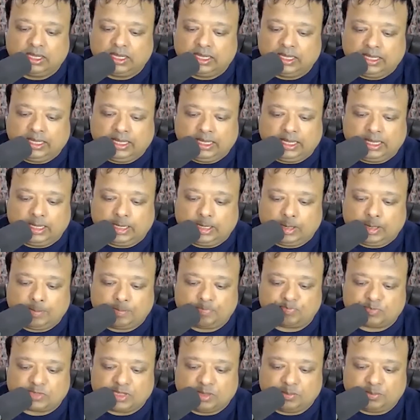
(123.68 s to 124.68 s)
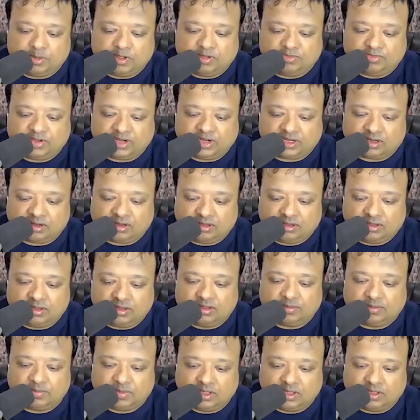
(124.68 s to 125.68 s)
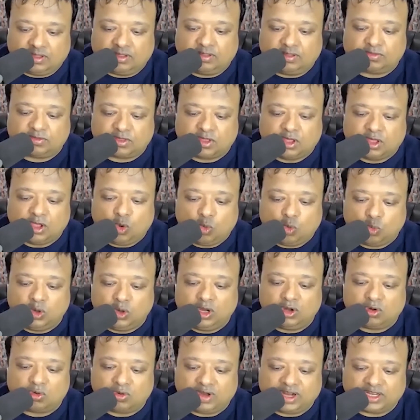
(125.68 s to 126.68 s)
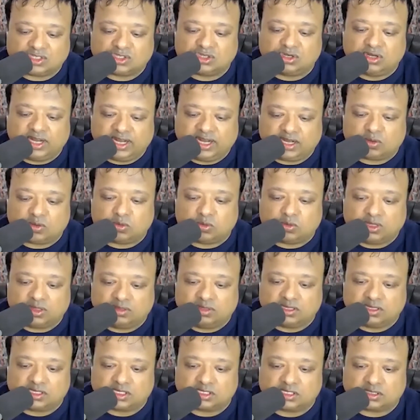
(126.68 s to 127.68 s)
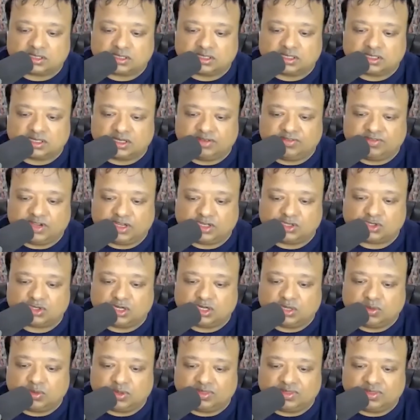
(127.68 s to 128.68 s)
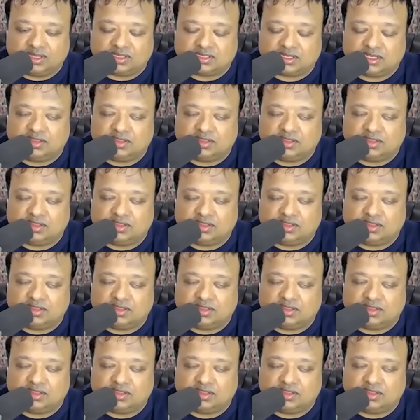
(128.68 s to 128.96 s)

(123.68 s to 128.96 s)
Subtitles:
A Perfect Earth will resonate with this eventually when they see the